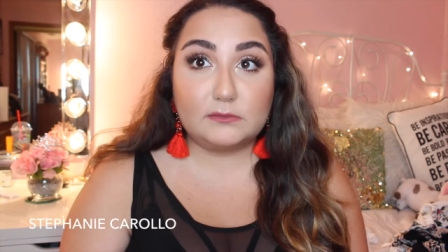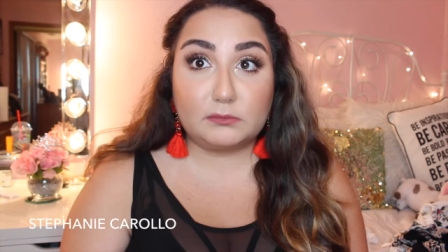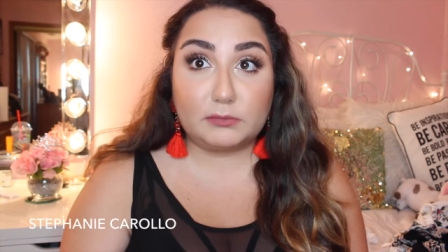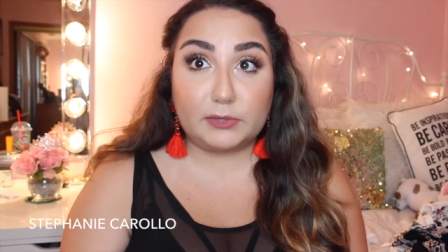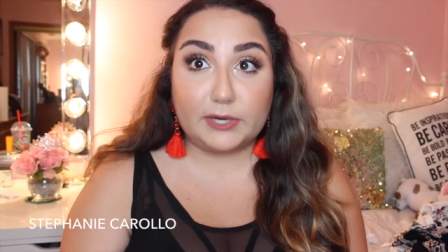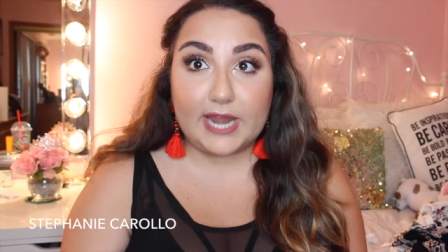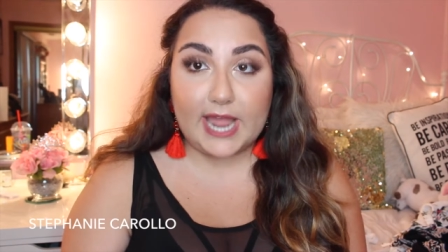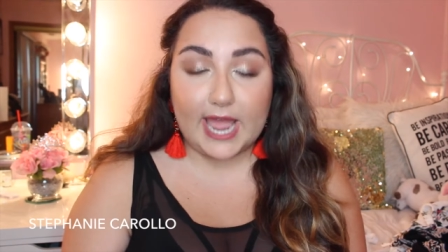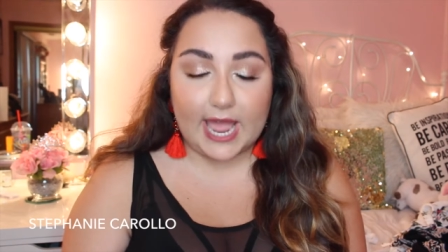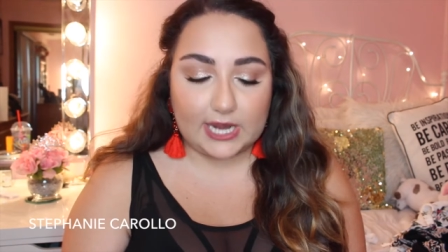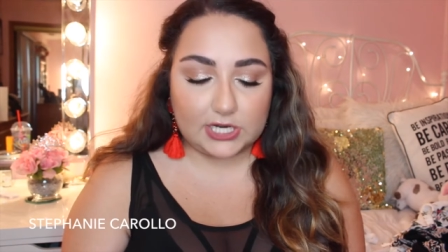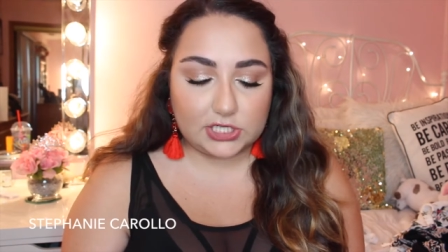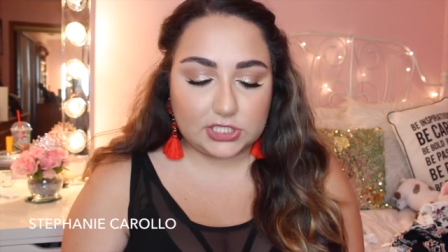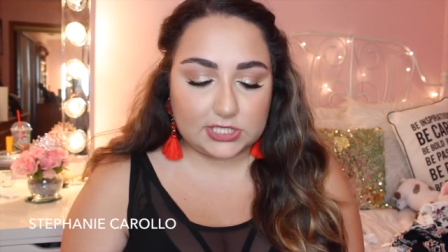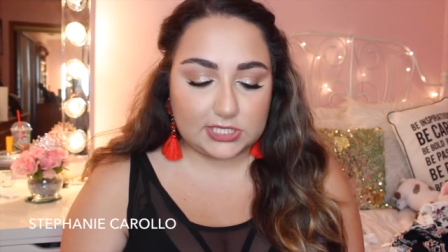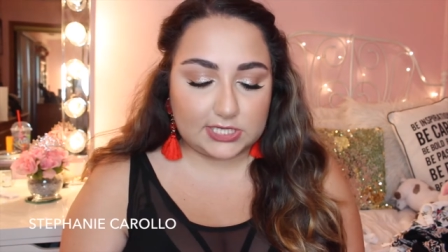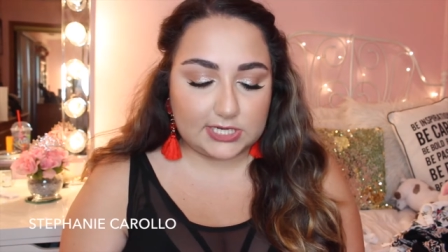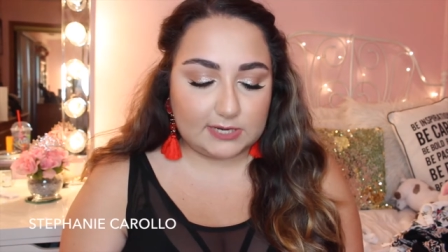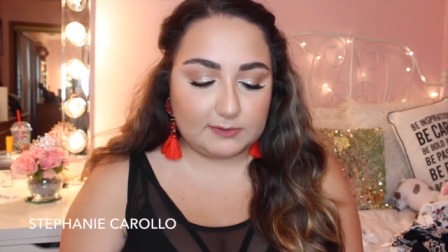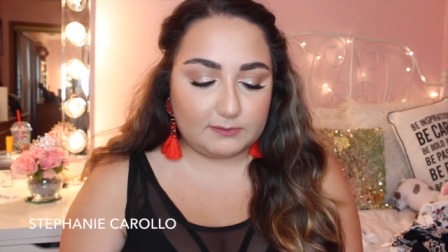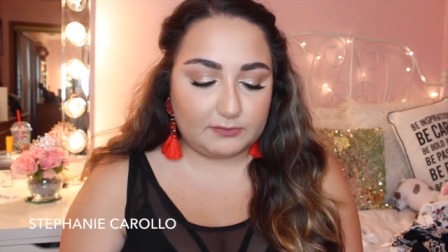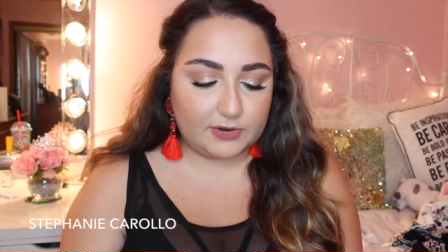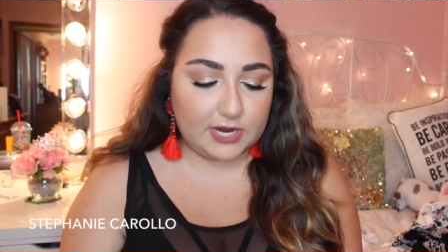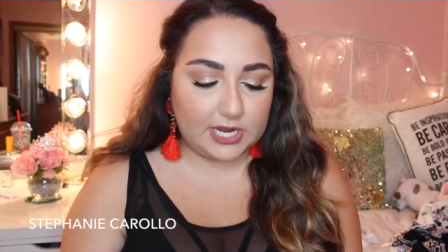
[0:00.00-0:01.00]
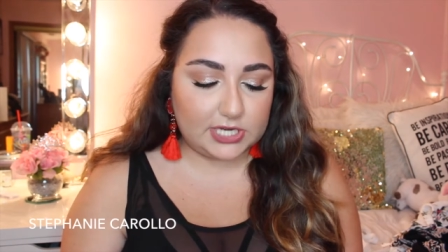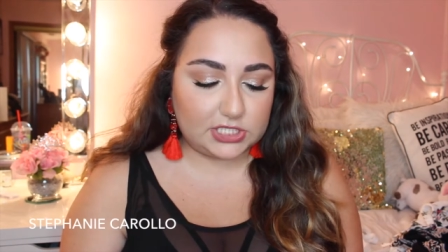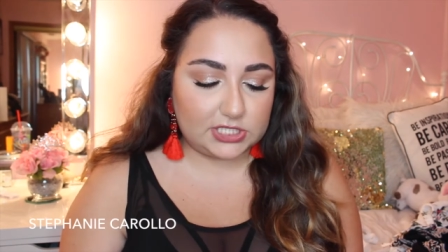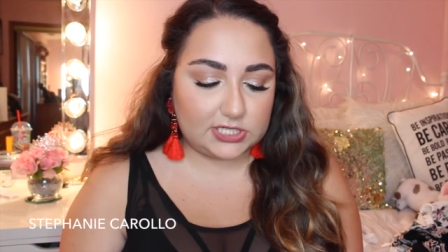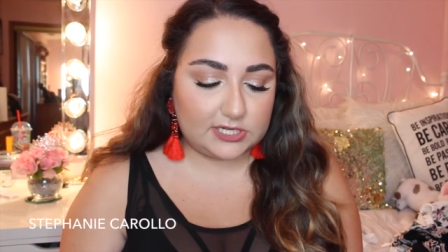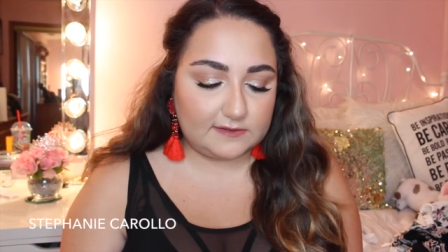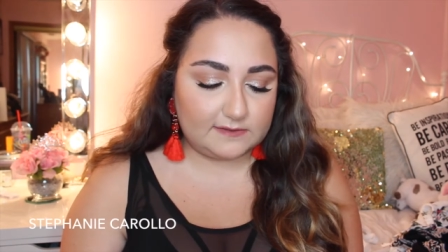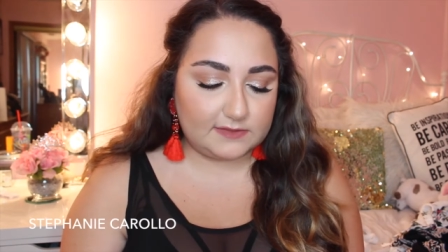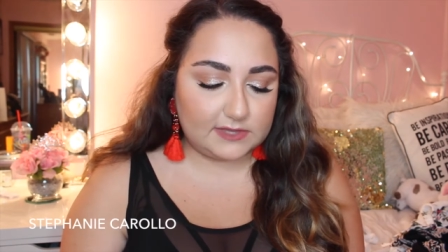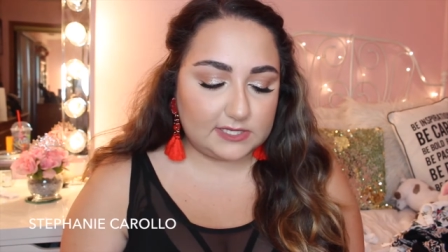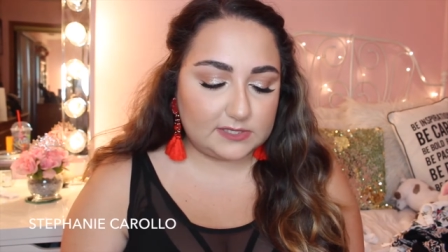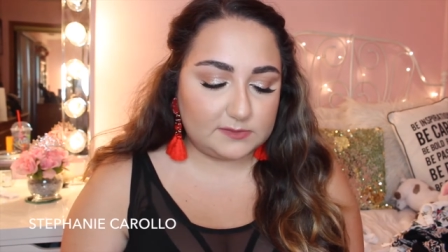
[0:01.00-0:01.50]
reaction,
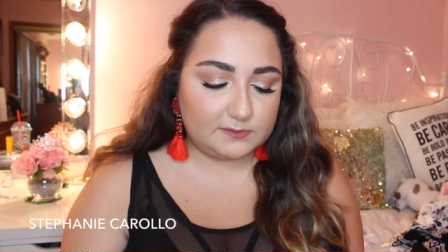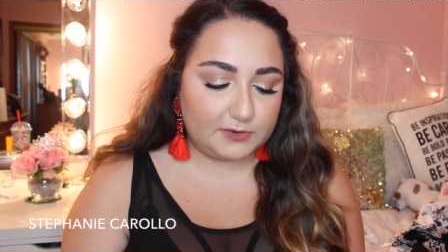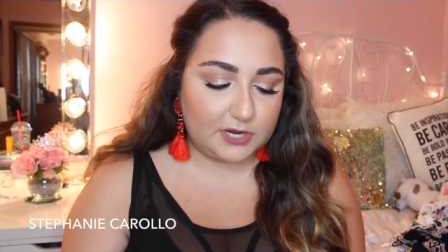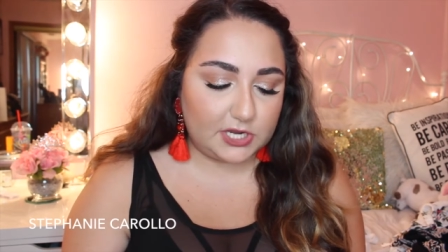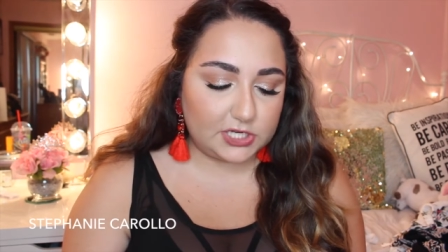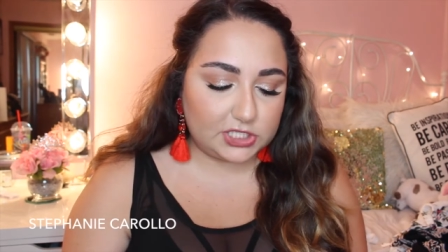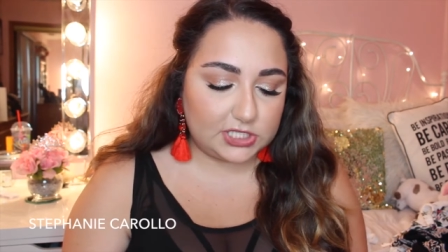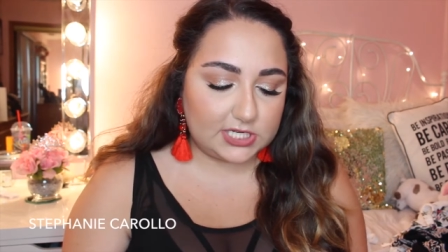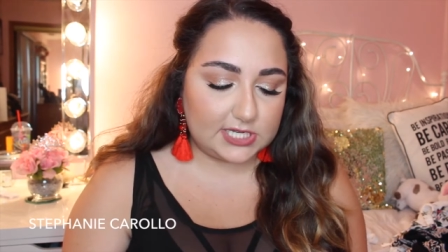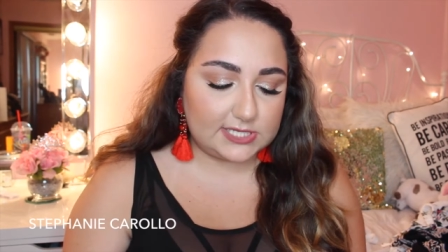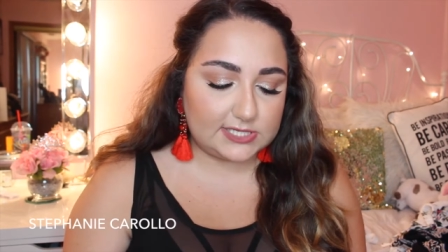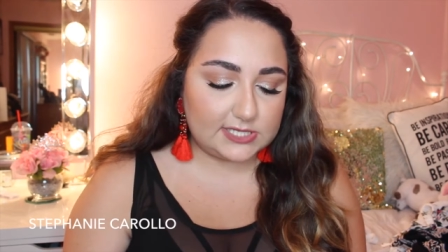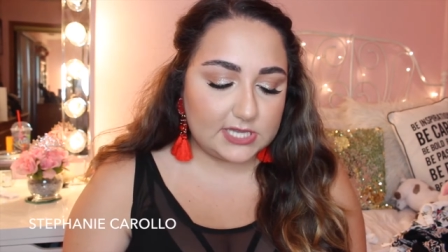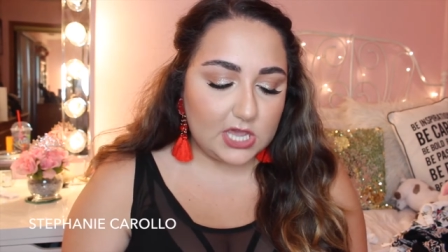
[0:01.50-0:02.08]
impression of these brushes.